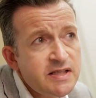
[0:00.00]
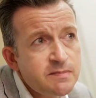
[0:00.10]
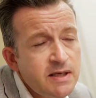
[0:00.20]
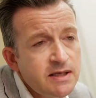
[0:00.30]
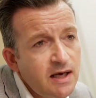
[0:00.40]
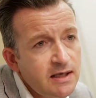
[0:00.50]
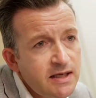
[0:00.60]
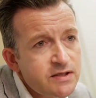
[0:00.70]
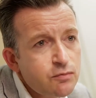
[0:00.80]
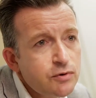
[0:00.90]
ESPEN
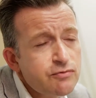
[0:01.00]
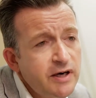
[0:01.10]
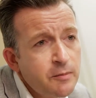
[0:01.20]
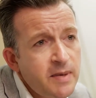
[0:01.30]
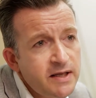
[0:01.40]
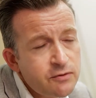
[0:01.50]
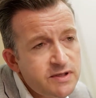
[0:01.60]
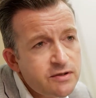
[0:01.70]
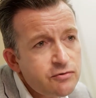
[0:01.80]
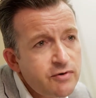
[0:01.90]
guidelines would recommend,
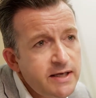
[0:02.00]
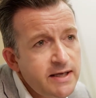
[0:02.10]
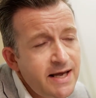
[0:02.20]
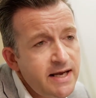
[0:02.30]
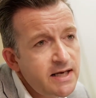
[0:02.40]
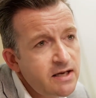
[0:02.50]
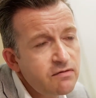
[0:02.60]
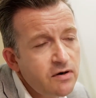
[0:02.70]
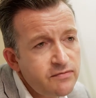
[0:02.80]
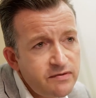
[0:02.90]
with a grade A
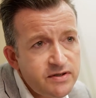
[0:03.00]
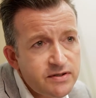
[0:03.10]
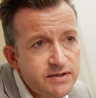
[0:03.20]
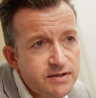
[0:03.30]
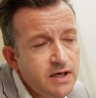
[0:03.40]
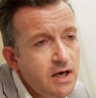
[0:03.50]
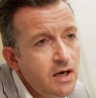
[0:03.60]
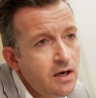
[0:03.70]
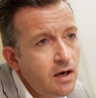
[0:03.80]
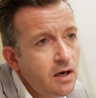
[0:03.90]
level of evidence,
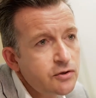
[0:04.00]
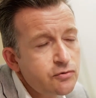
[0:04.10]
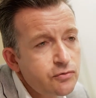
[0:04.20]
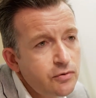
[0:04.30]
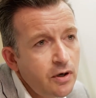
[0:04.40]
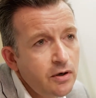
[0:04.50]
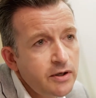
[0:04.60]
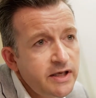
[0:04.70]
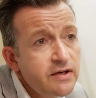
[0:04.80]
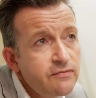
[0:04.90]

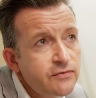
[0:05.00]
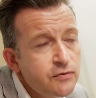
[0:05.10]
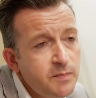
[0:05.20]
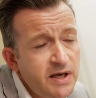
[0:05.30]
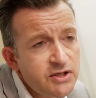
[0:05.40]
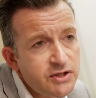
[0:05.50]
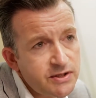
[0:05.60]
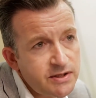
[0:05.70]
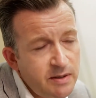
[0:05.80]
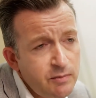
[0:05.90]
to give to
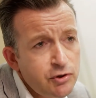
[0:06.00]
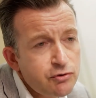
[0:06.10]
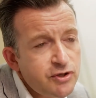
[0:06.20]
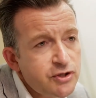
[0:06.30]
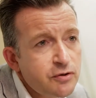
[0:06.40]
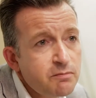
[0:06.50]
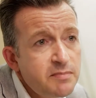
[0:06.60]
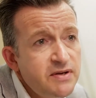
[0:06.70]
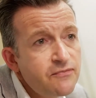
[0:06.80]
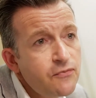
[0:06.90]
patients
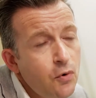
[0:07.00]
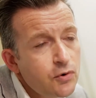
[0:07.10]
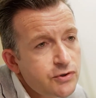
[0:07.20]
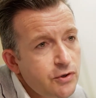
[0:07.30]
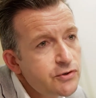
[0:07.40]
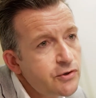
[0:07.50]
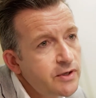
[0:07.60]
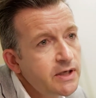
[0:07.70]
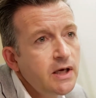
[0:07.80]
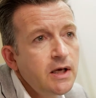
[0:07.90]
immunonutrition before
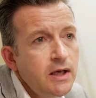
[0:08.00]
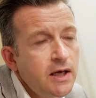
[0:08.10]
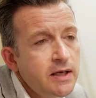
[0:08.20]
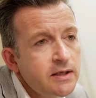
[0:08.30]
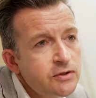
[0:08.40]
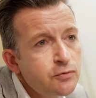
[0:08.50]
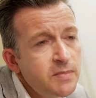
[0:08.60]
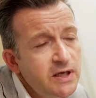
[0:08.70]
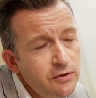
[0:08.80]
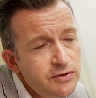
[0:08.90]
surgery and to
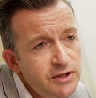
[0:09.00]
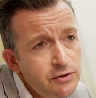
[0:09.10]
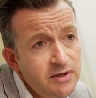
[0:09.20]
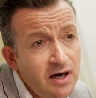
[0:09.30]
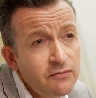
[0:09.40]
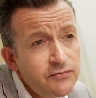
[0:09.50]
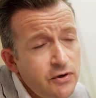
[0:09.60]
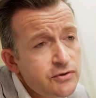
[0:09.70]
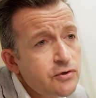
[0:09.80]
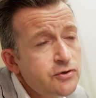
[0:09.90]
be continued
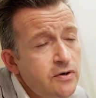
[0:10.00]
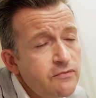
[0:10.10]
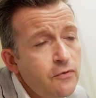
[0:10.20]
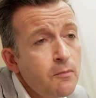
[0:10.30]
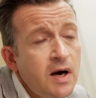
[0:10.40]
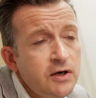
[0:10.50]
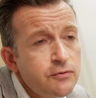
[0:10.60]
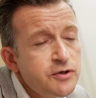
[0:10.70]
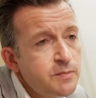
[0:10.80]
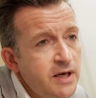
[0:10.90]
after surgery for
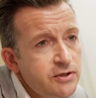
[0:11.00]
malnourished